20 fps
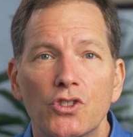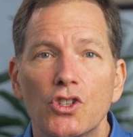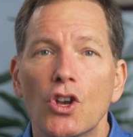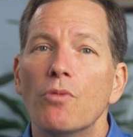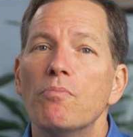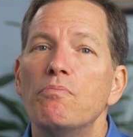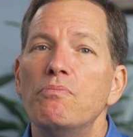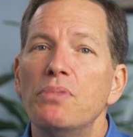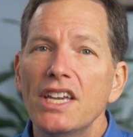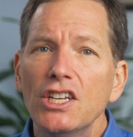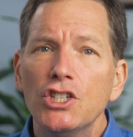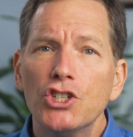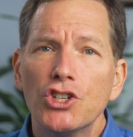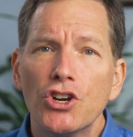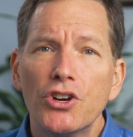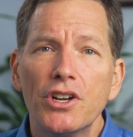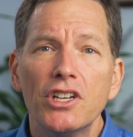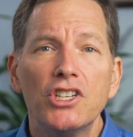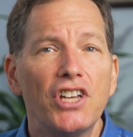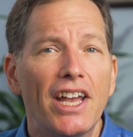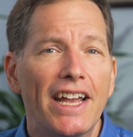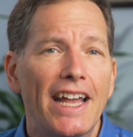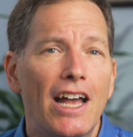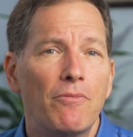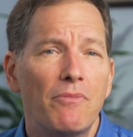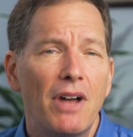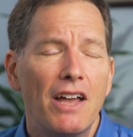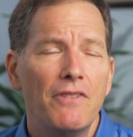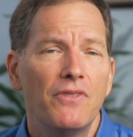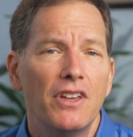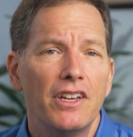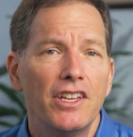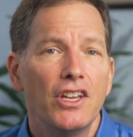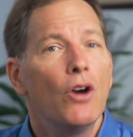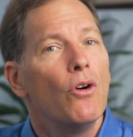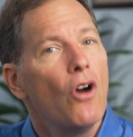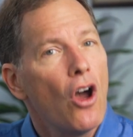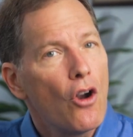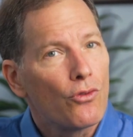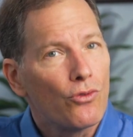So be sure to check out my
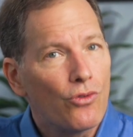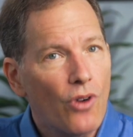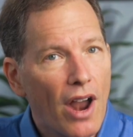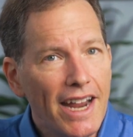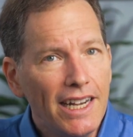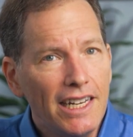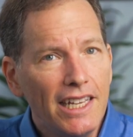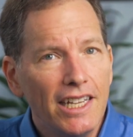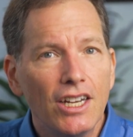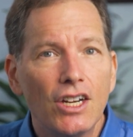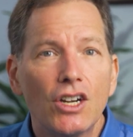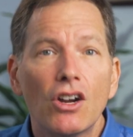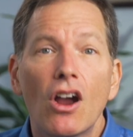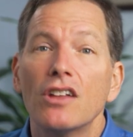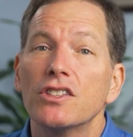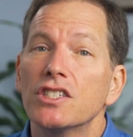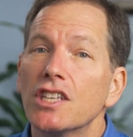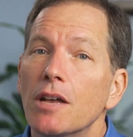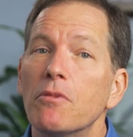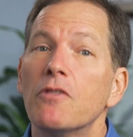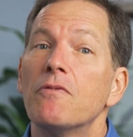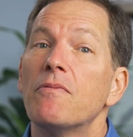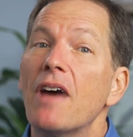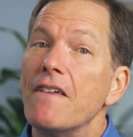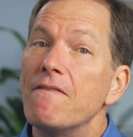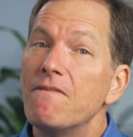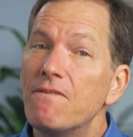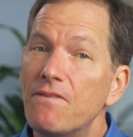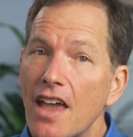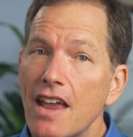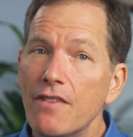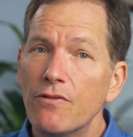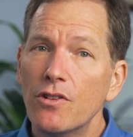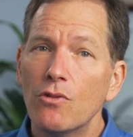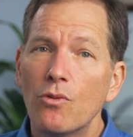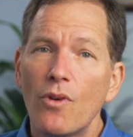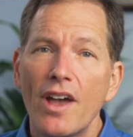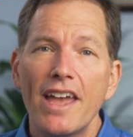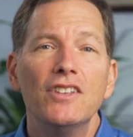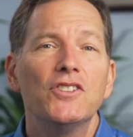video right here on some of my
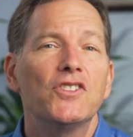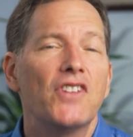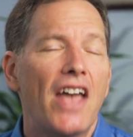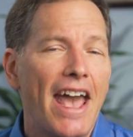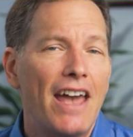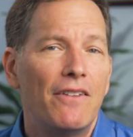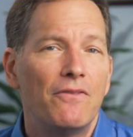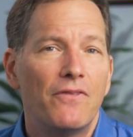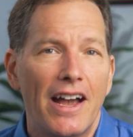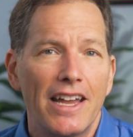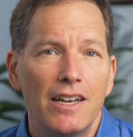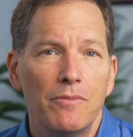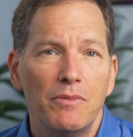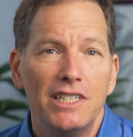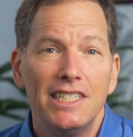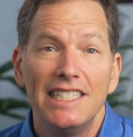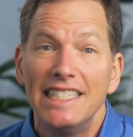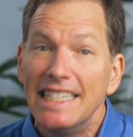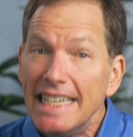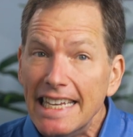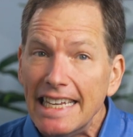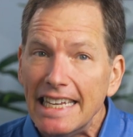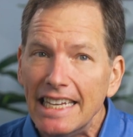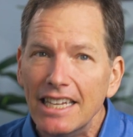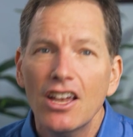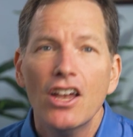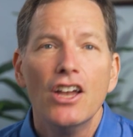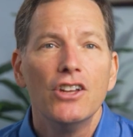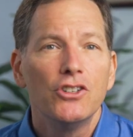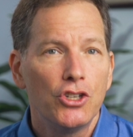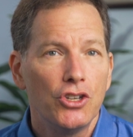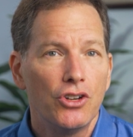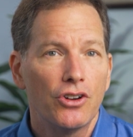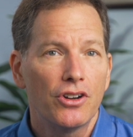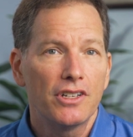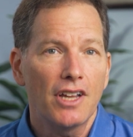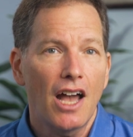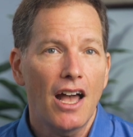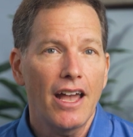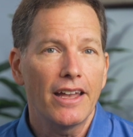favorite ways to add vitamin D to
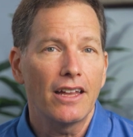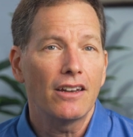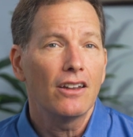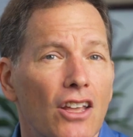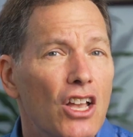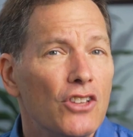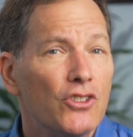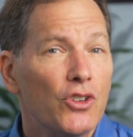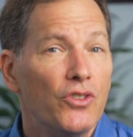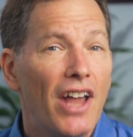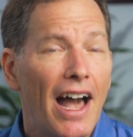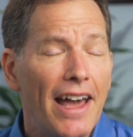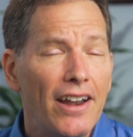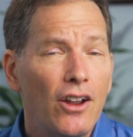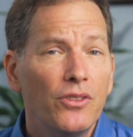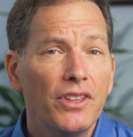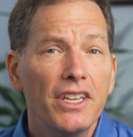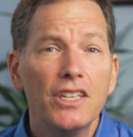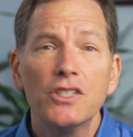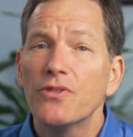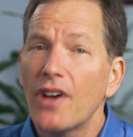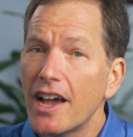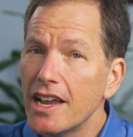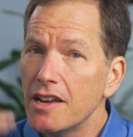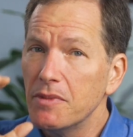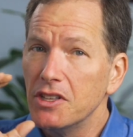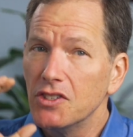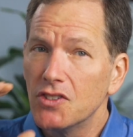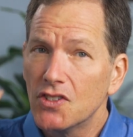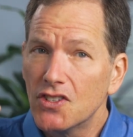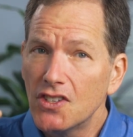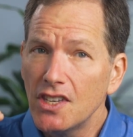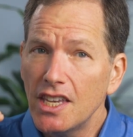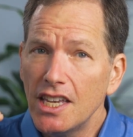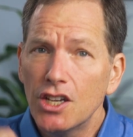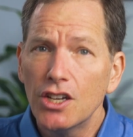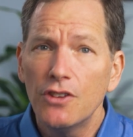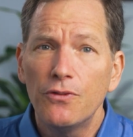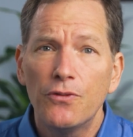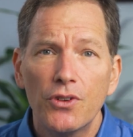your diet. So not only is vitamin
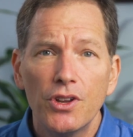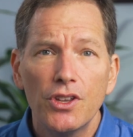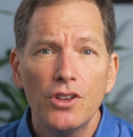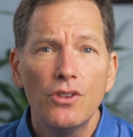C good for